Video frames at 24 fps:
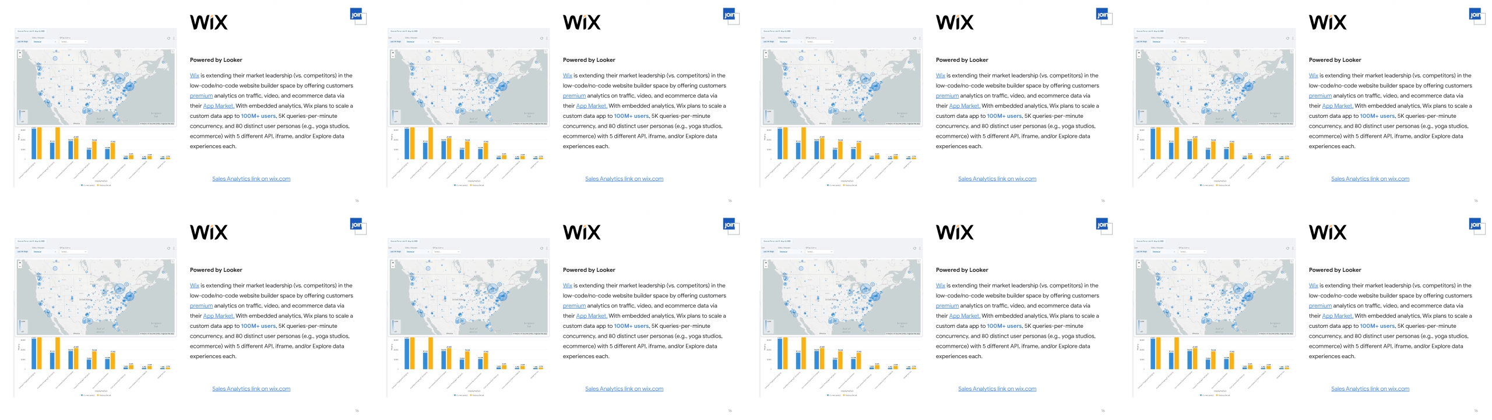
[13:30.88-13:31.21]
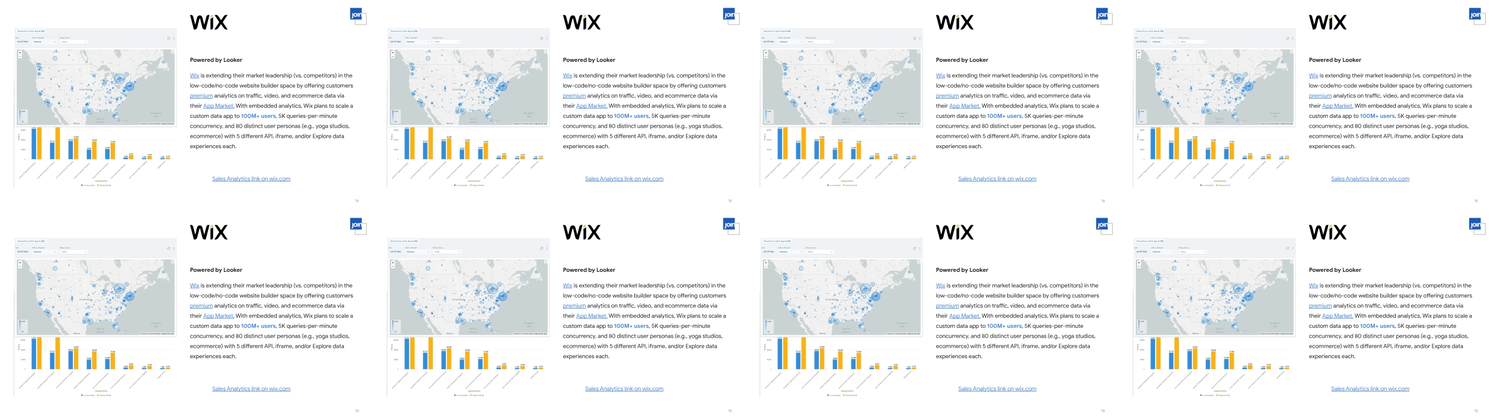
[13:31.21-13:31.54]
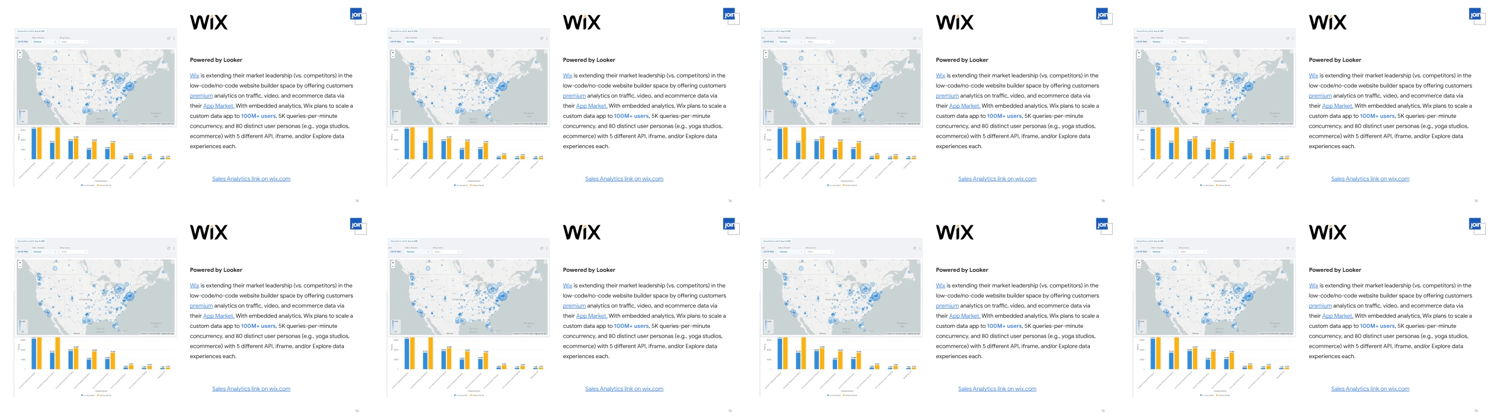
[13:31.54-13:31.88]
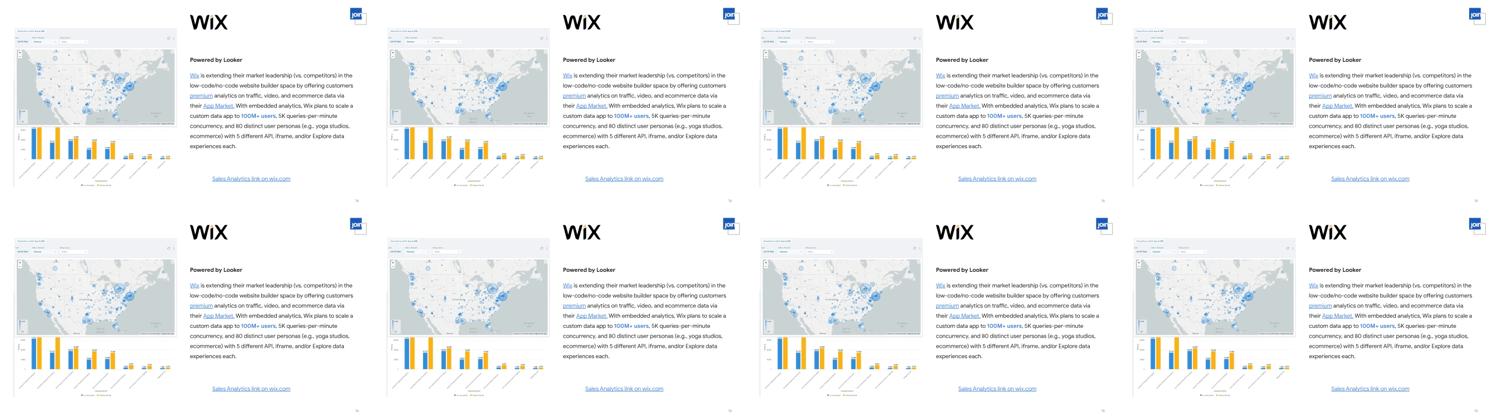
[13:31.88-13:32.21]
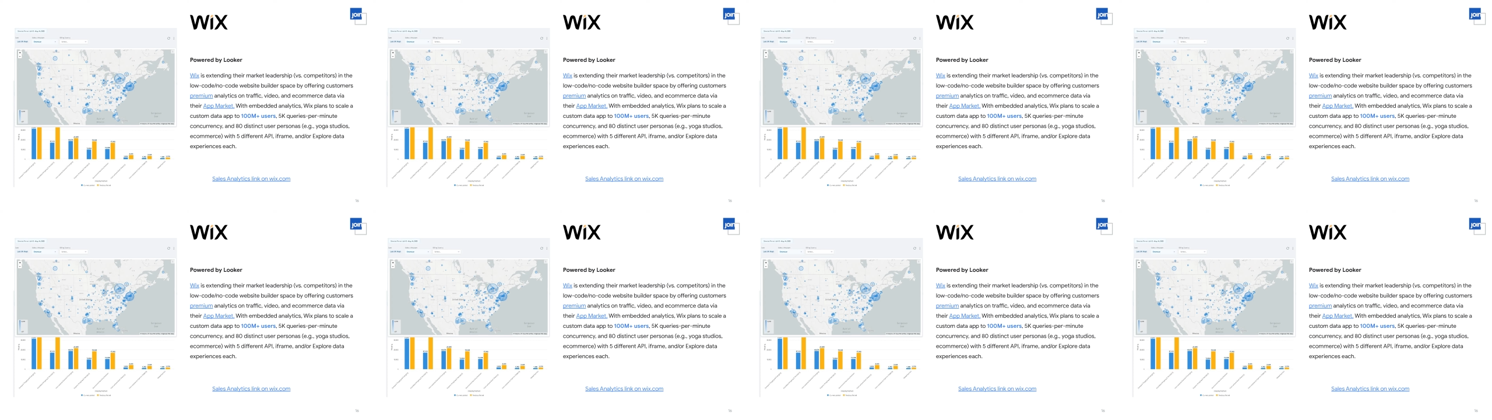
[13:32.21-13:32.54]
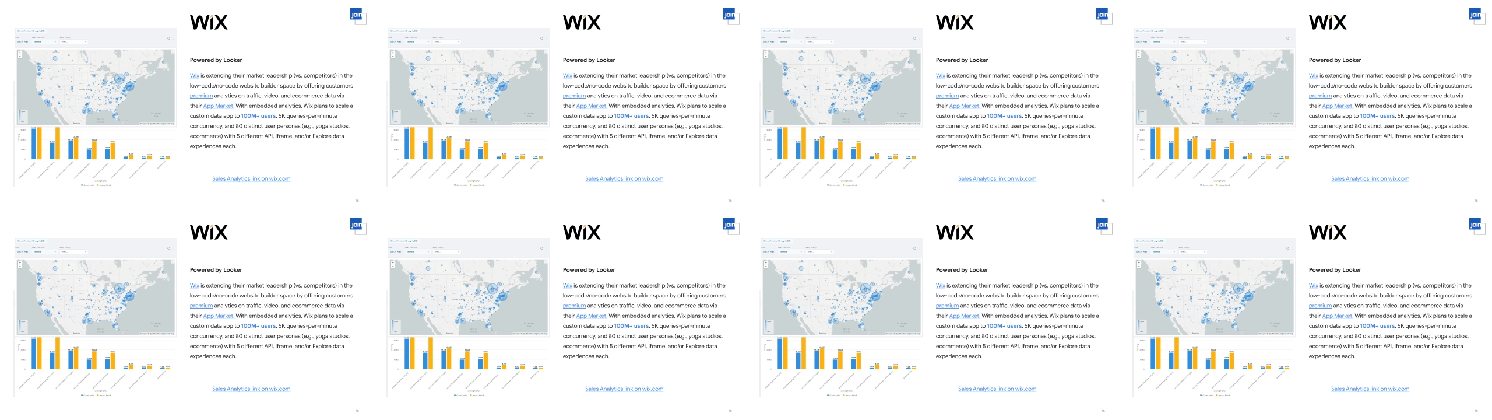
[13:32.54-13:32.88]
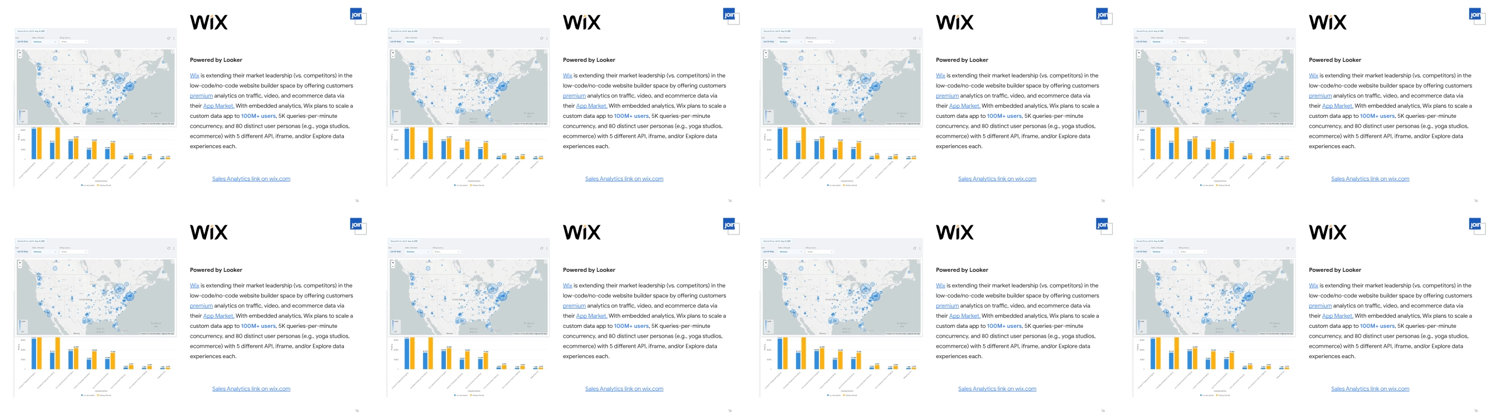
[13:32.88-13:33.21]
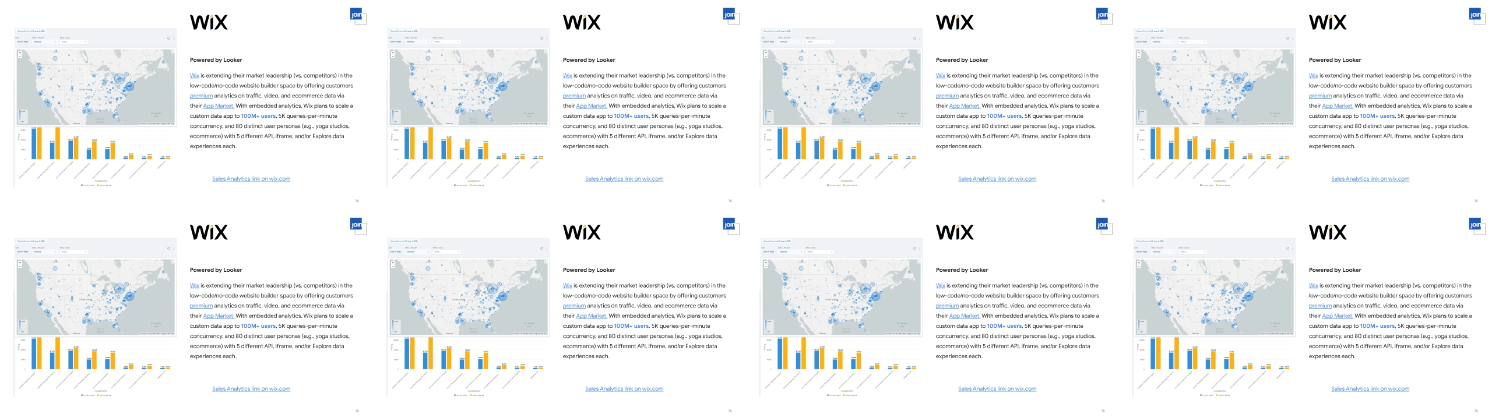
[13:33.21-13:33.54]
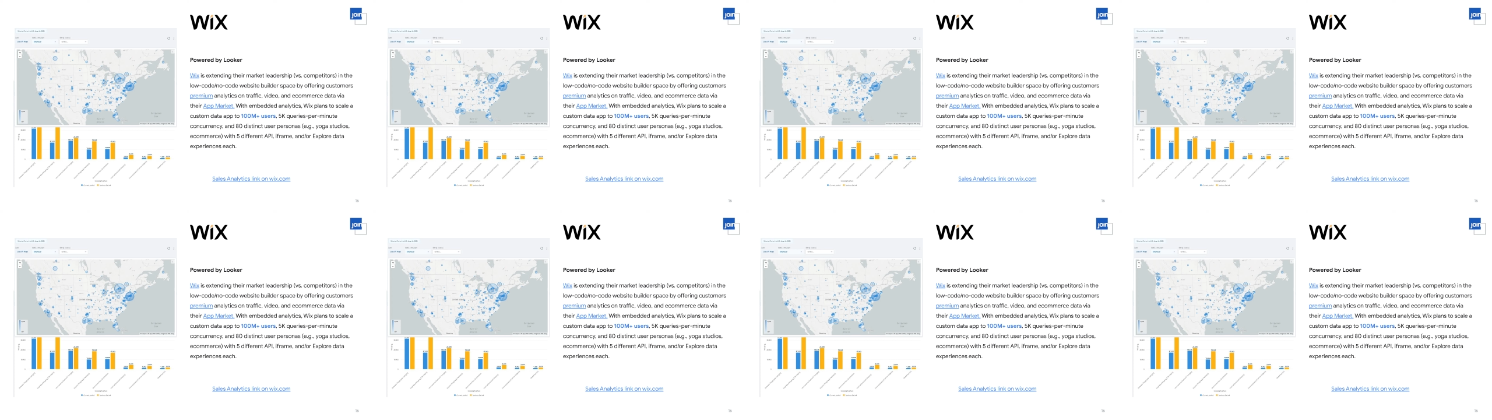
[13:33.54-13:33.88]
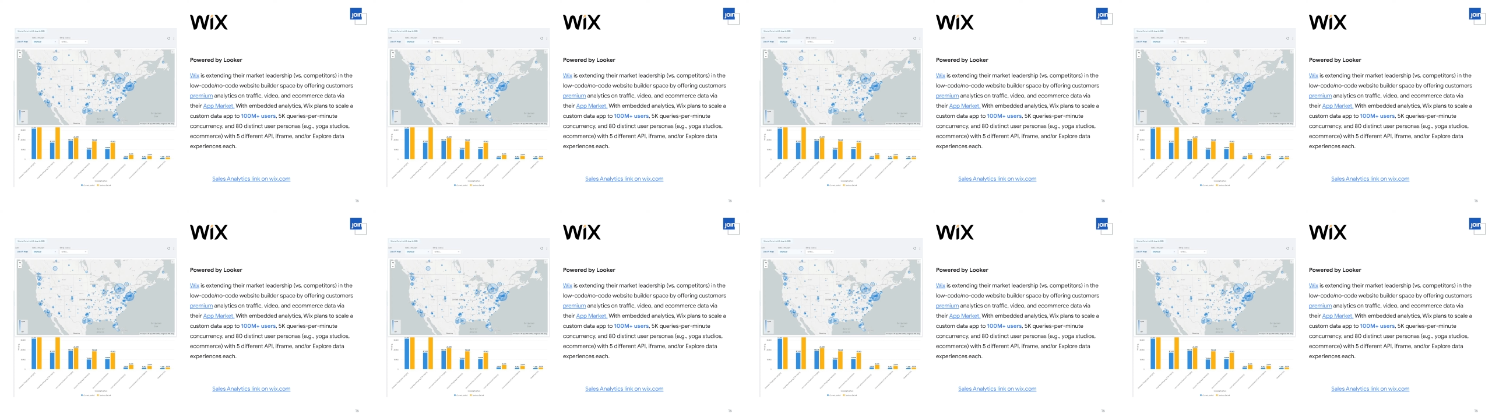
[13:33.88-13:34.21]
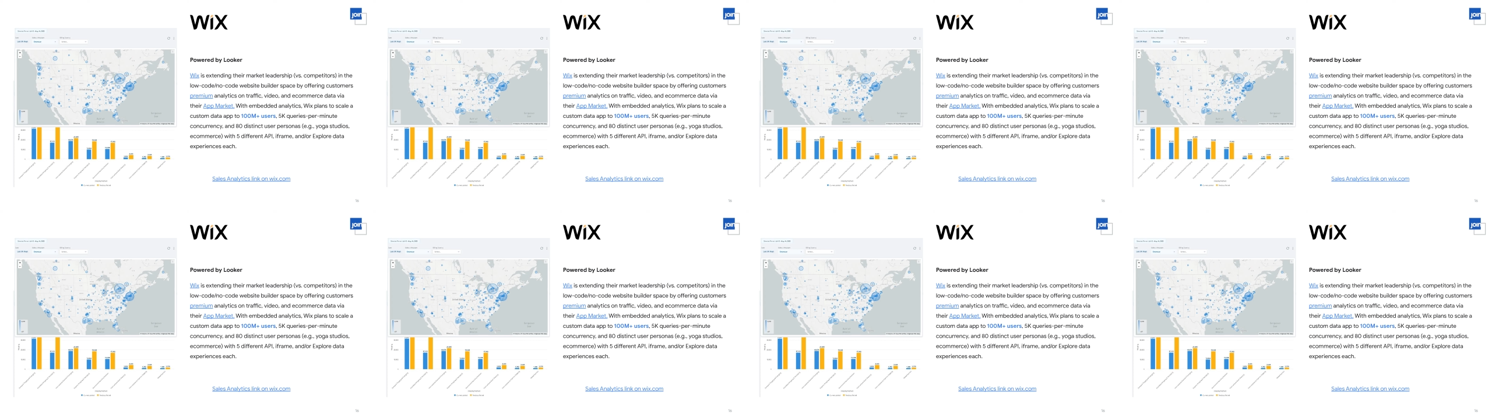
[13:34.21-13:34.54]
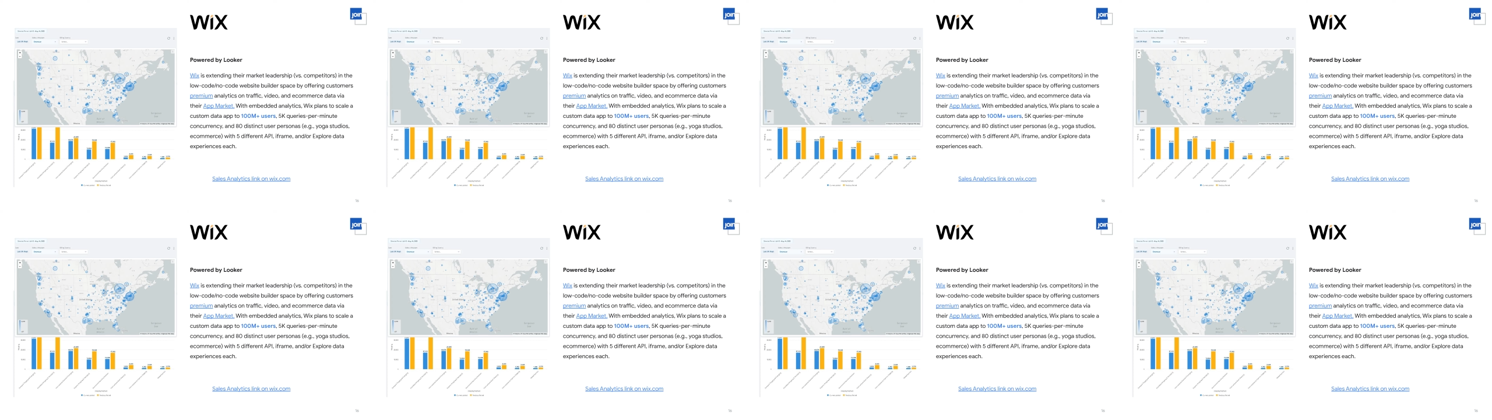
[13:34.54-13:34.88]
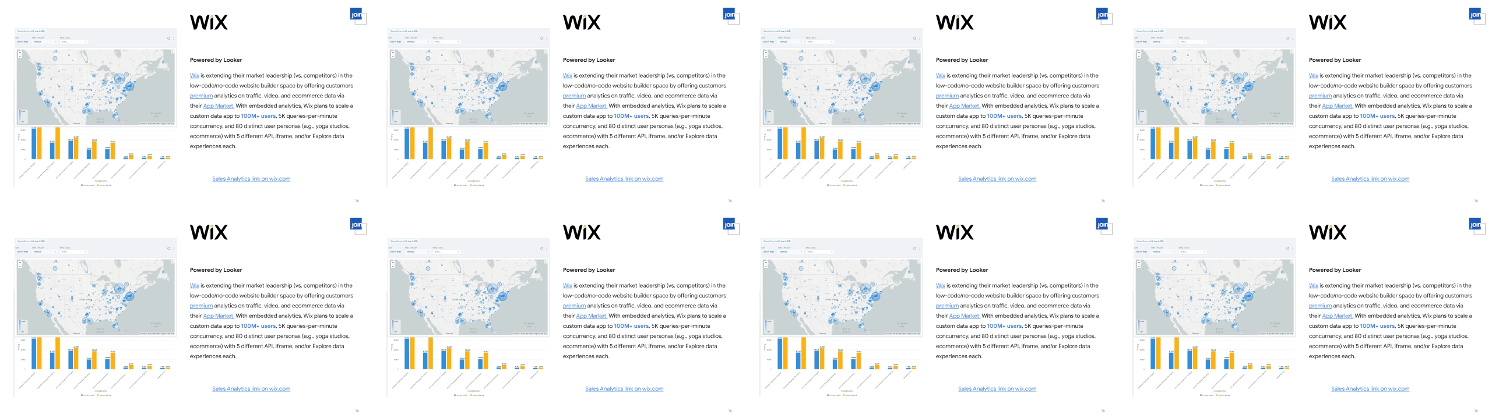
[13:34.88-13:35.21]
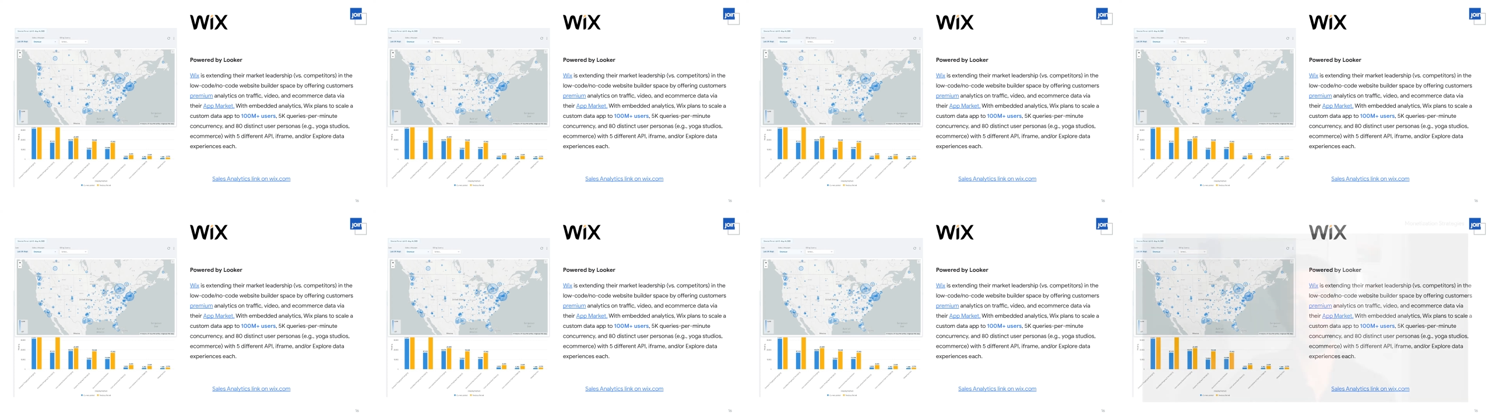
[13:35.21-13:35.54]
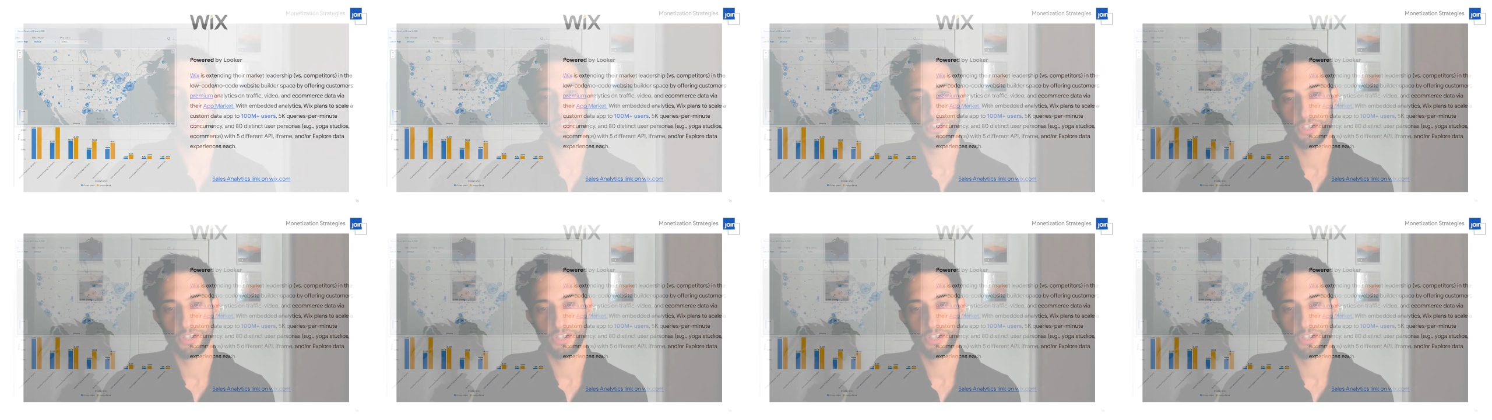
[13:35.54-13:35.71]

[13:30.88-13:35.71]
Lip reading: No face is visible, so there are no lips to read.